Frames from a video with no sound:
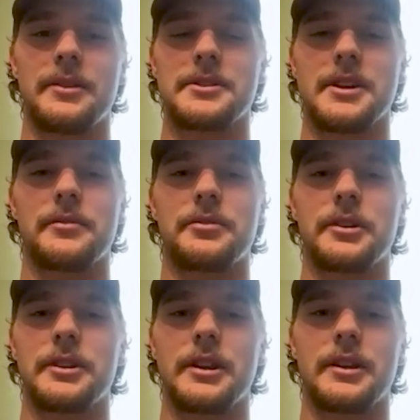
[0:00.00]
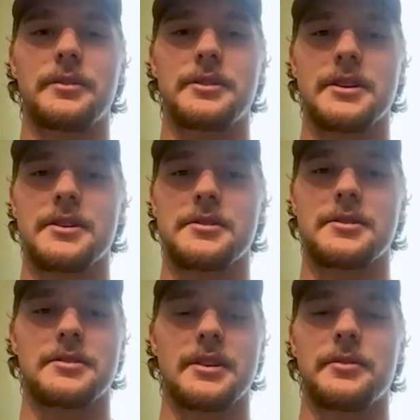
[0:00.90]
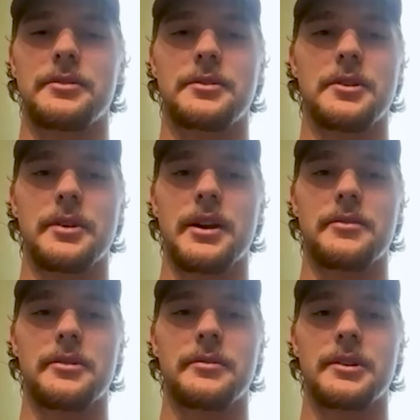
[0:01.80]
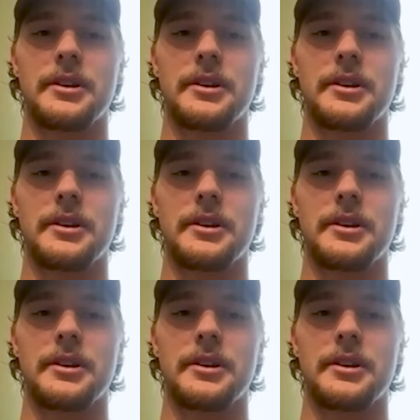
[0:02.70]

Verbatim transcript: was helpful in the decision. Just say do whatever